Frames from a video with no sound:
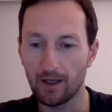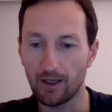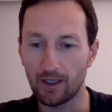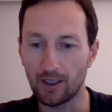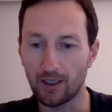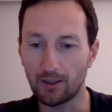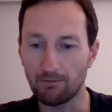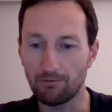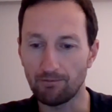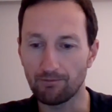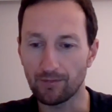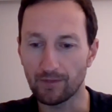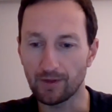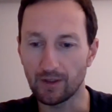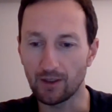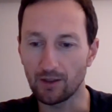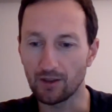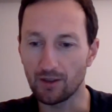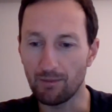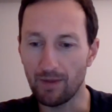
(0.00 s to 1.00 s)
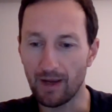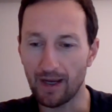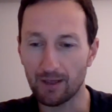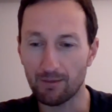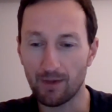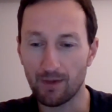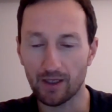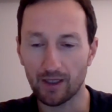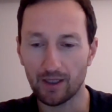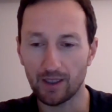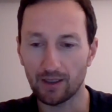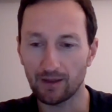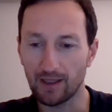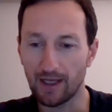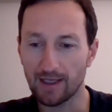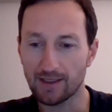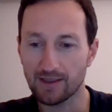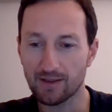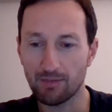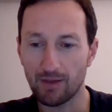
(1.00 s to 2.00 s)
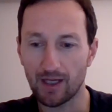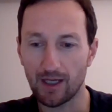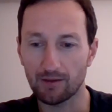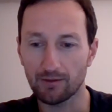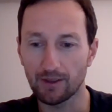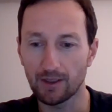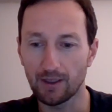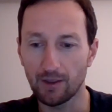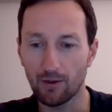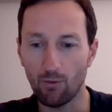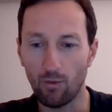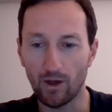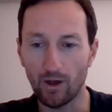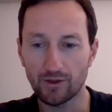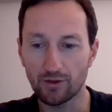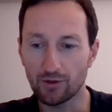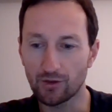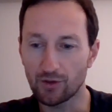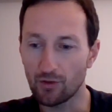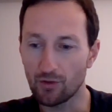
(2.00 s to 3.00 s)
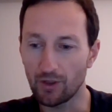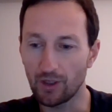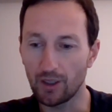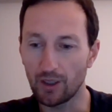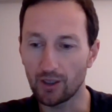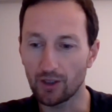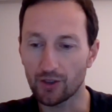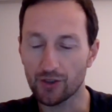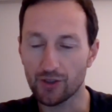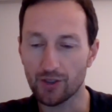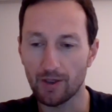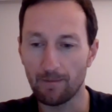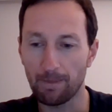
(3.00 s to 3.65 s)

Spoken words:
The bear market lasts about 1 to 2 years.